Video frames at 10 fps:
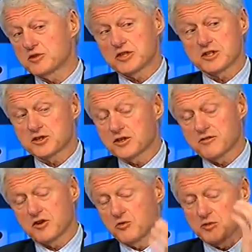position
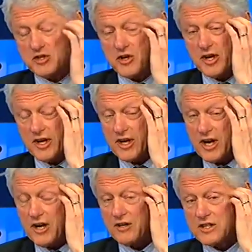of the new majority in
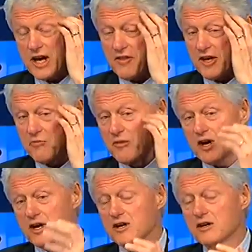Congress. I think
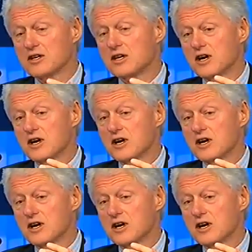America,